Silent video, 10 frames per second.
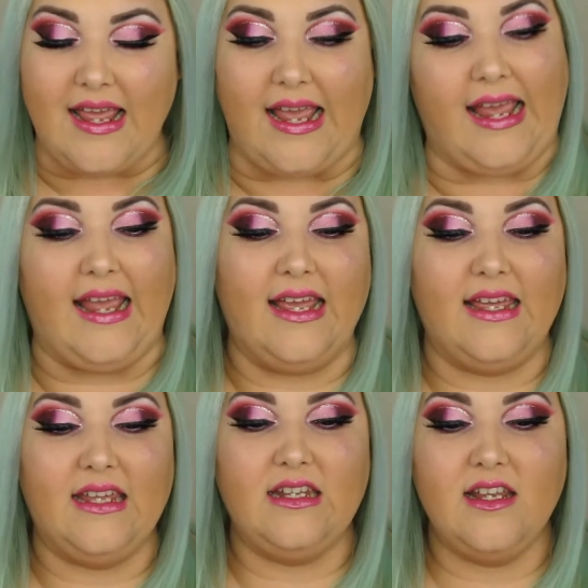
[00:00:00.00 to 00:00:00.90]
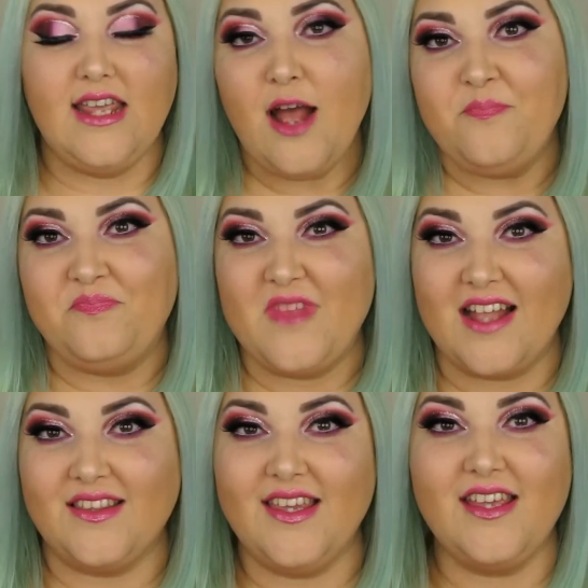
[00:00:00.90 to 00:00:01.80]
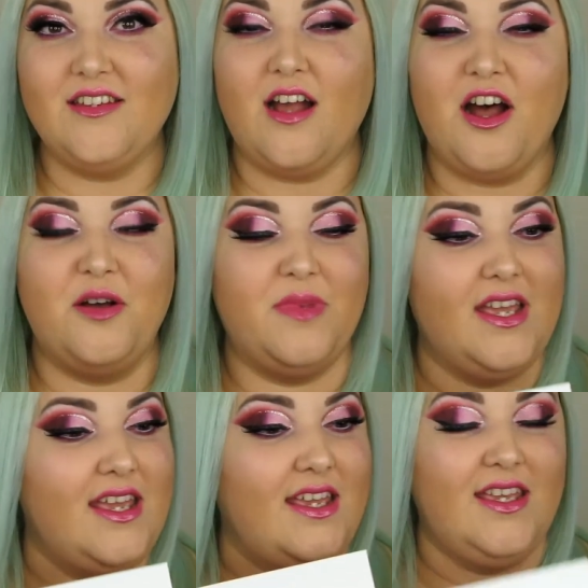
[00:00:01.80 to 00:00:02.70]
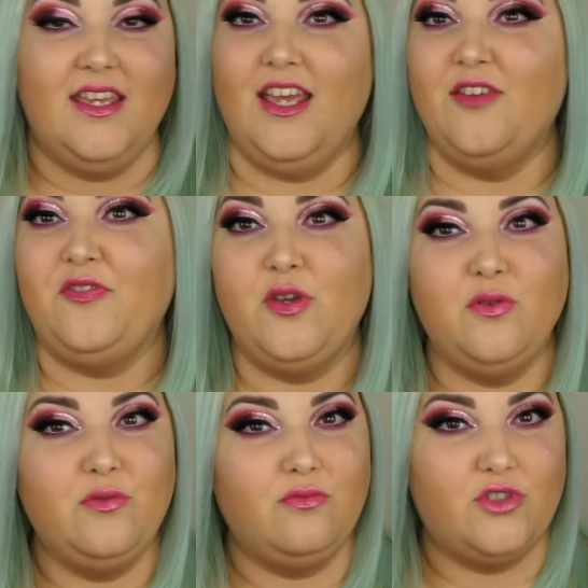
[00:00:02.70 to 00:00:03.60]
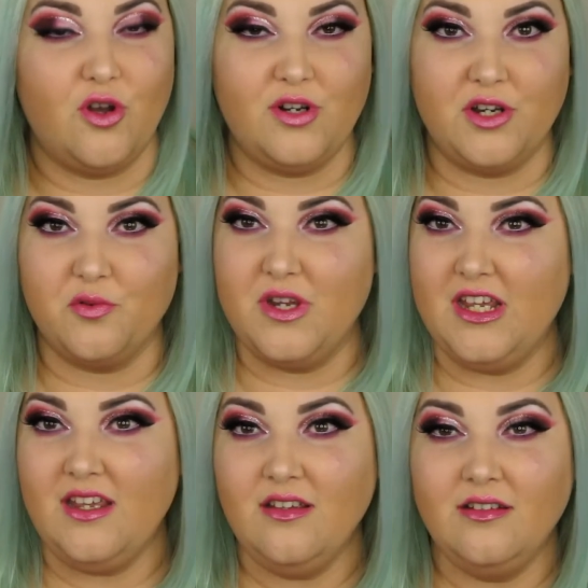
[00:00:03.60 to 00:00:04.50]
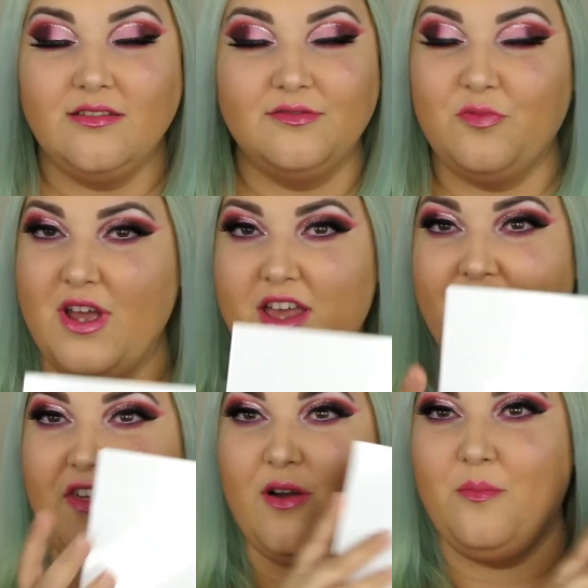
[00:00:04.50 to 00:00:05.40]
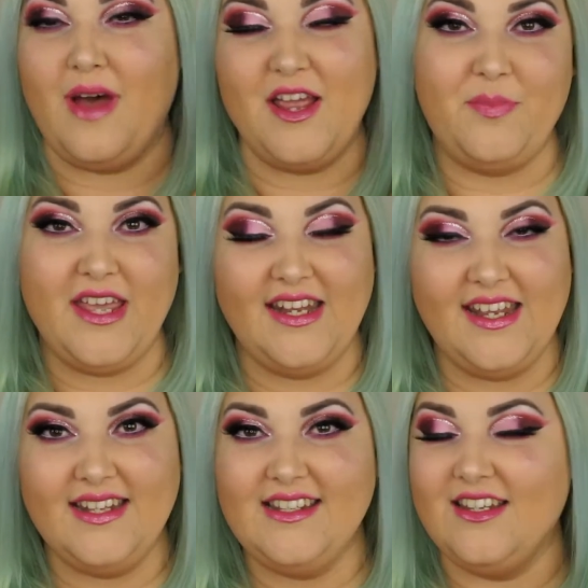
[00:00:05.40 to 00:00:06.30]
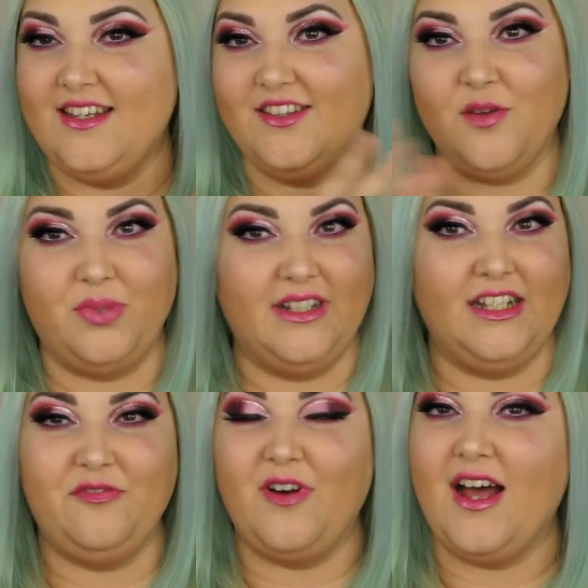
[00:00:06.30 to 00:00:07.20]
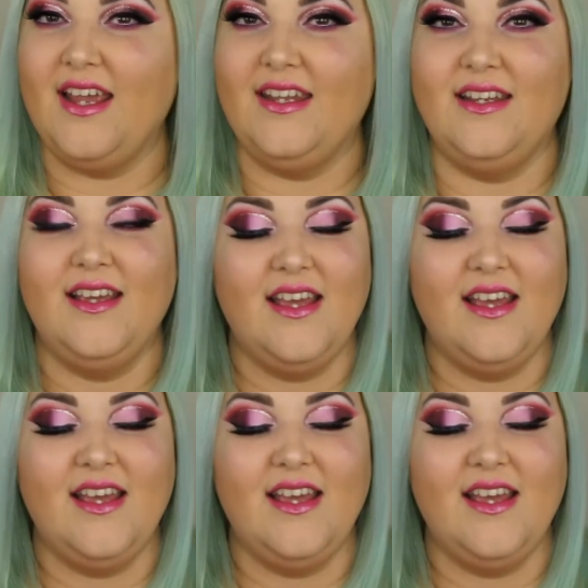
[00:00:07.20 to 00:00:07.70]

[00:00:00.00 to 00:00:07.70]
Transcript: And yeah, that's it. If you don't agree with my opinion, it's completely fine.